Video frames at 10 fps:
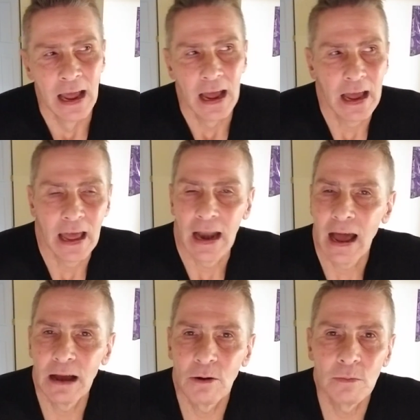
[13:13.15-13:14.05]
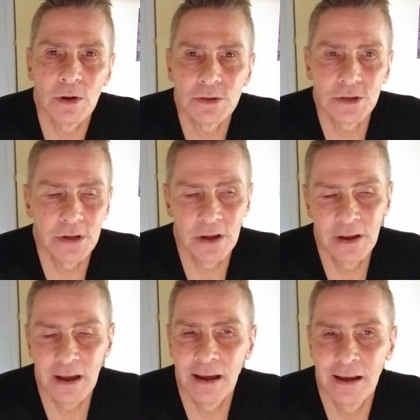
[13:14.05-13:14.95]
and I almost,
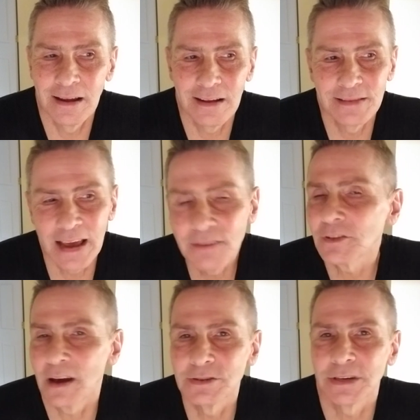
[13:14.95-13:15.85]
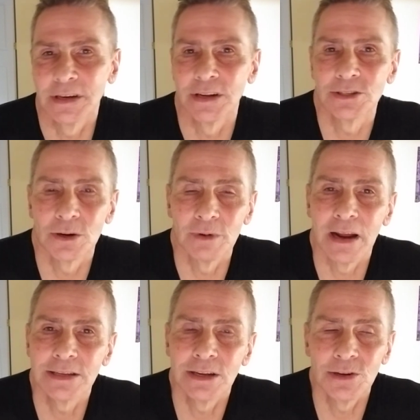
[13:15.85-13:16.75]
thankfully, I was clean and sober, and
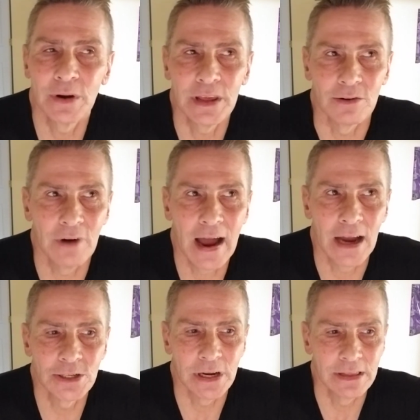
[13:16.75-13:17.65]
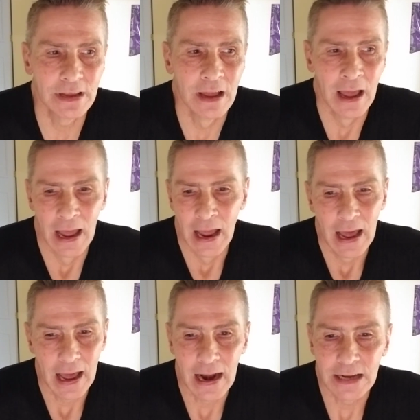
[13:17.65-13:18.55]
I didn't do anything rash,
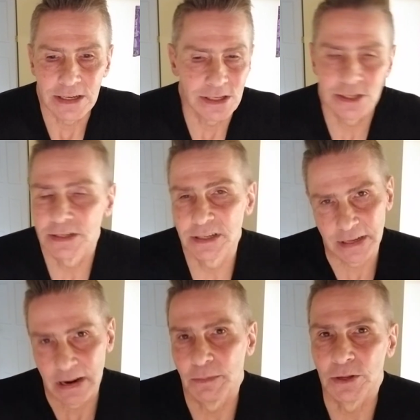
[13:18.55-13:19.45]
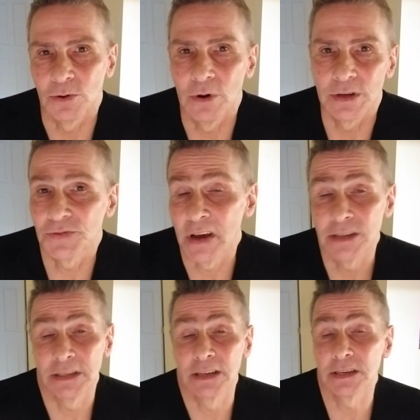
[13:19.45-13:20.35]
and I just slammed the door in his
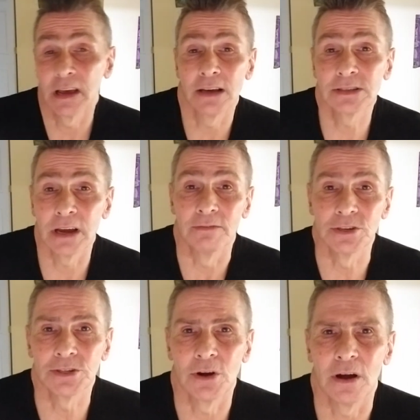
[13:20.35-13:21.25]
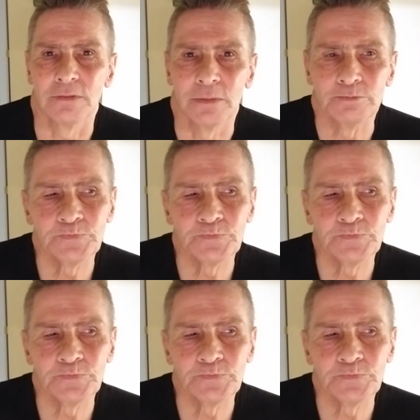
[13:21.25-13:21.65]
face, and that's the last I ever saw of him.